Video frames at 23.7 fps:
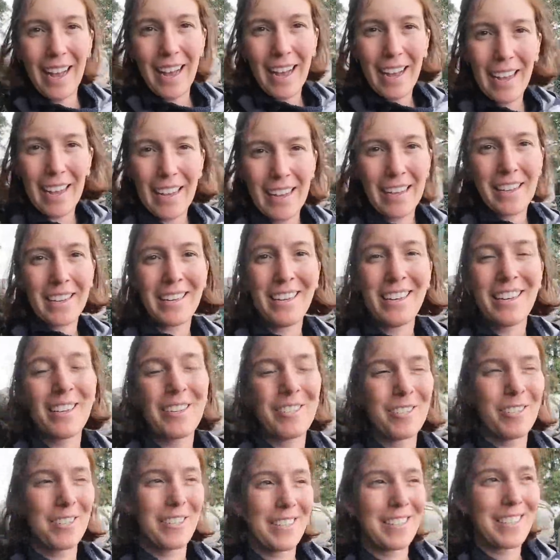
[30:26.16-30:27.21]
I
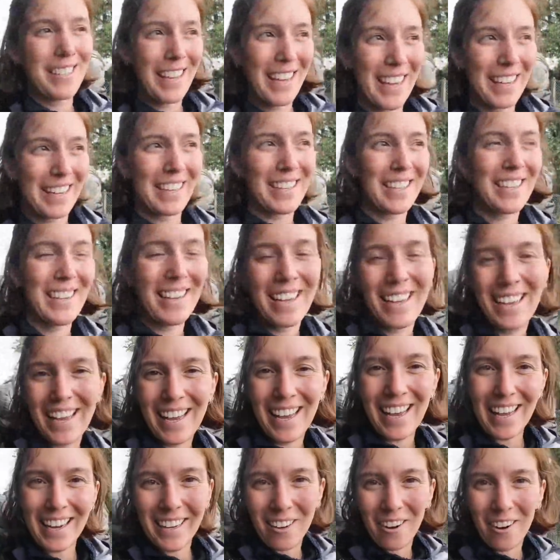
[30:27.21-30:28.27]
just had
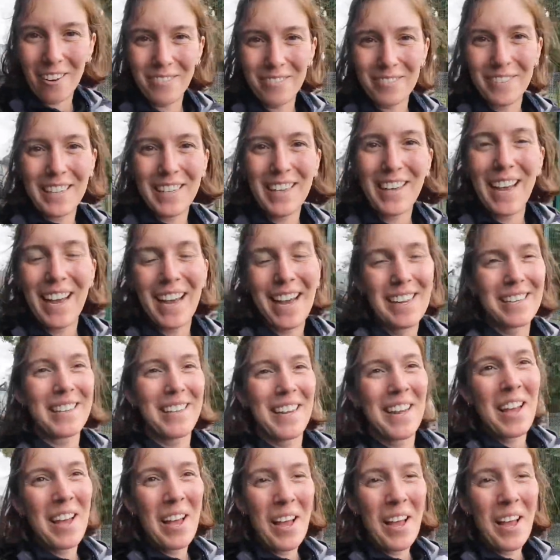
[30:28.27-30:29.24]
a coffee and